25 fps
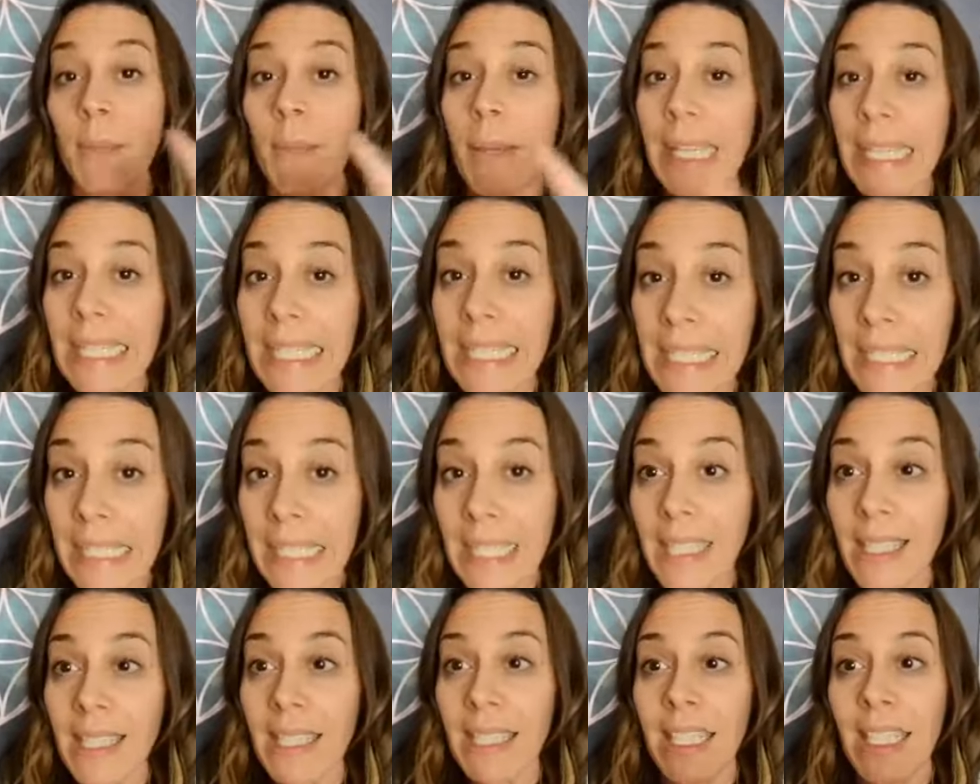Pacing
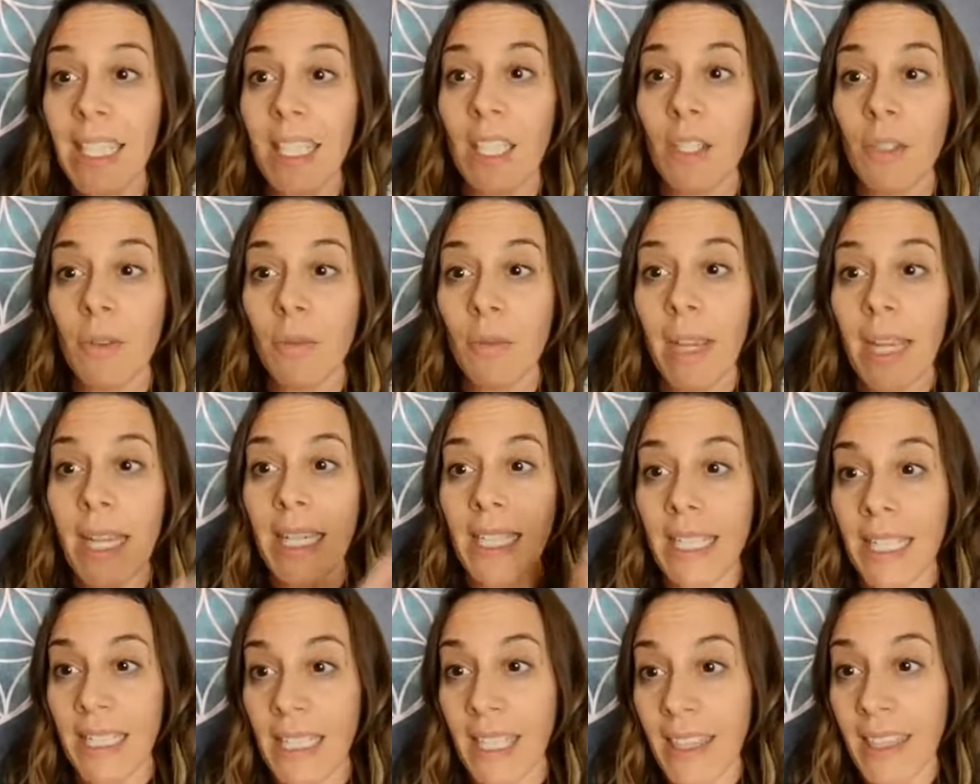is key. You're
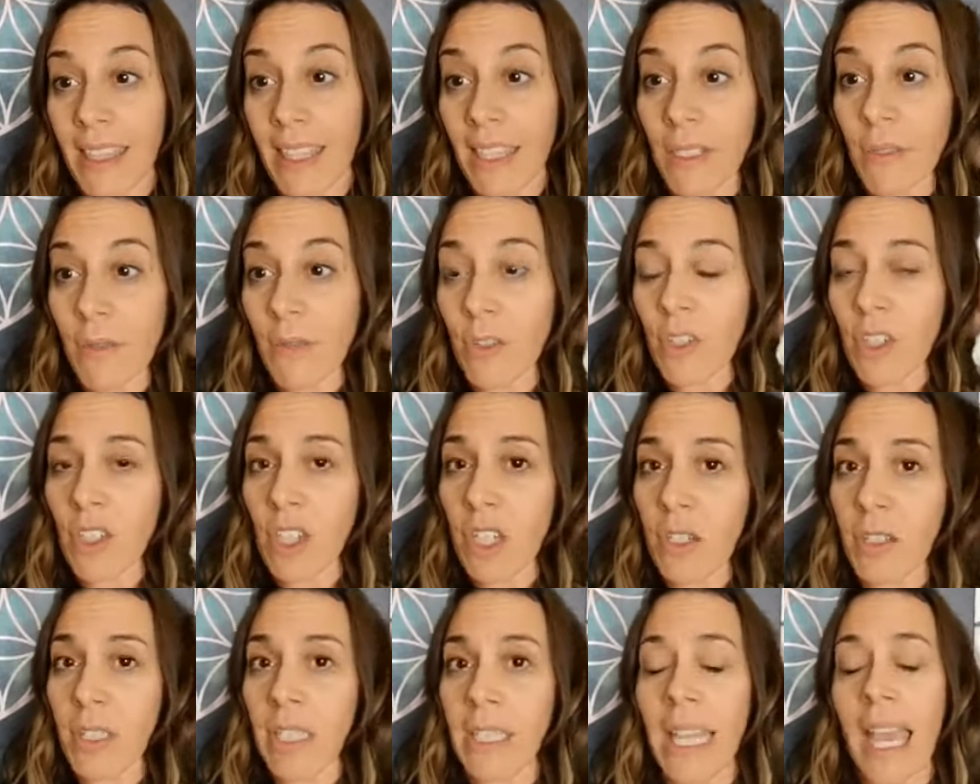right, Dina. Thanks for
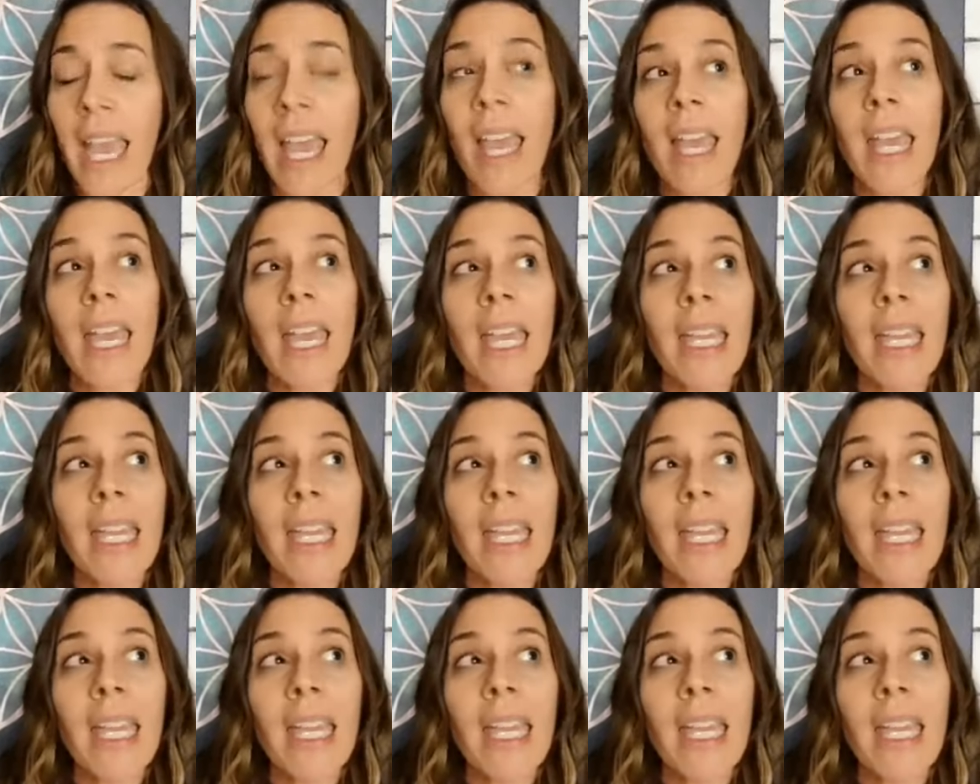sharing that.